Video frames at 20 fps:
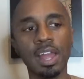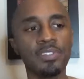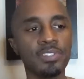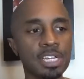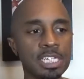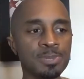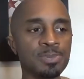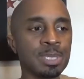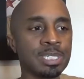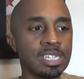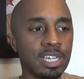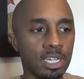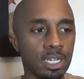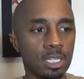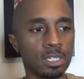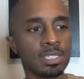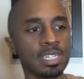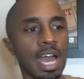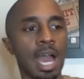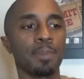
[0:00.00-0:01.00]
This
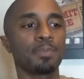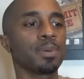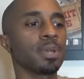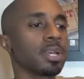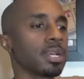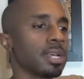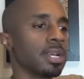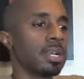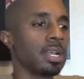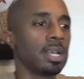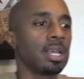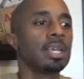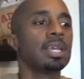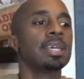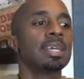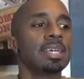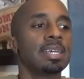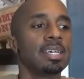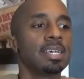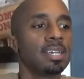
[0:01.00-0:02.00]
particular topic
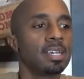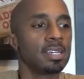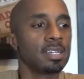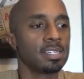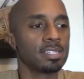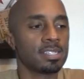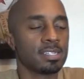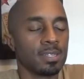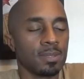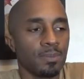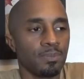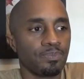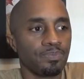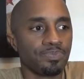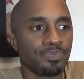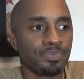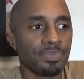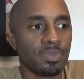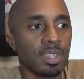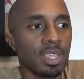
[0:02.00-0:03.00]
is,
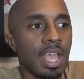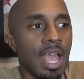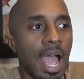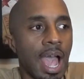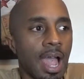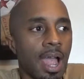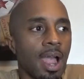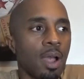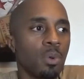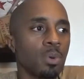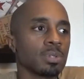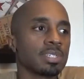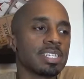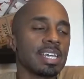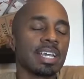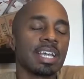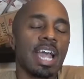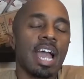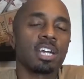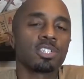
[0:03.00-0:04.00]
I won't
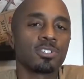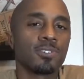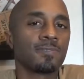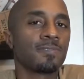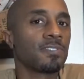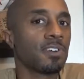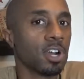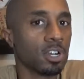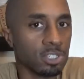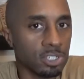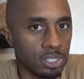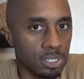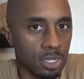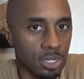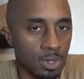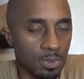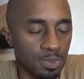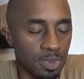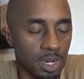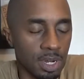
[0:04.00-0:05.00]
say
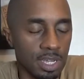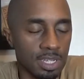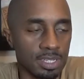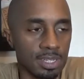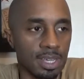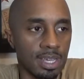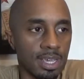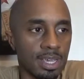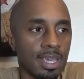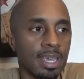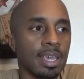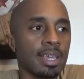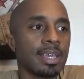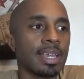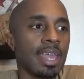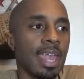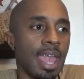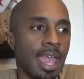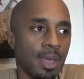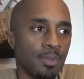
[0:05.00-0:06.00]
controversial, but it
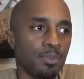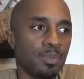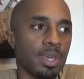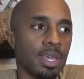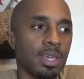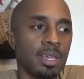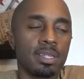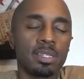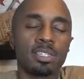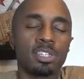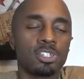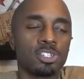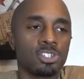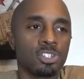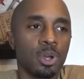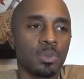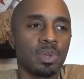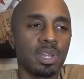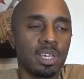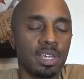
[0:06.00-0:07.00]
can be. There's
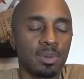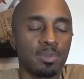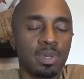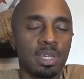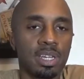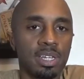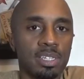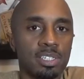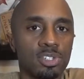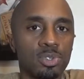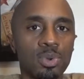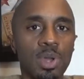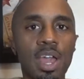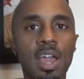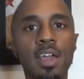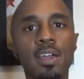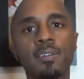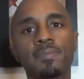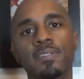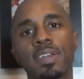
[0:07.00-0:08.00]
so many comedians who
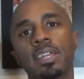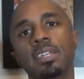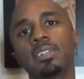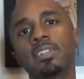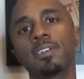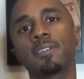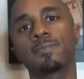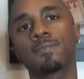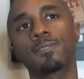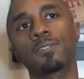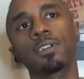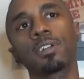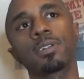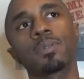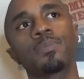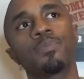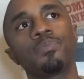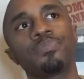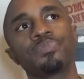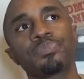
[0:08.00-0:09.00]
have a
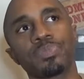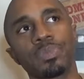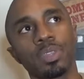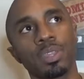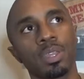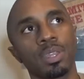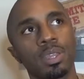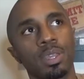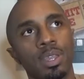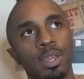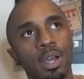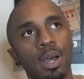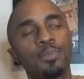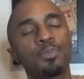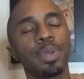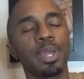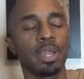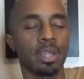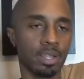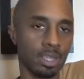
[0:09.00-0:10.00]
different
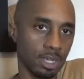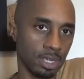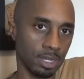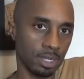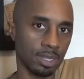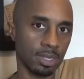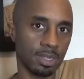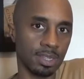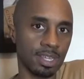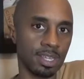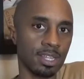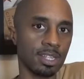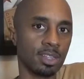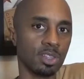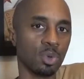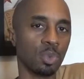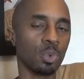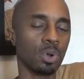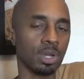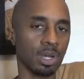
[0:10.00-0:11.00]
opinion than
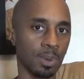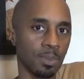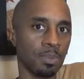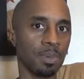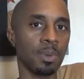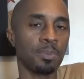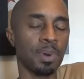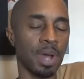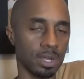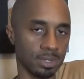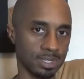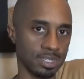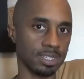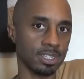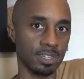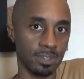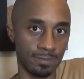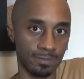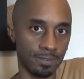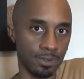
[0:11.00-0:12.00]
the one I'm about to
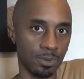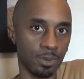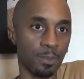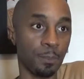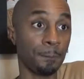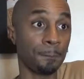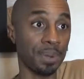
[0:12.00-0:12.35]
give you.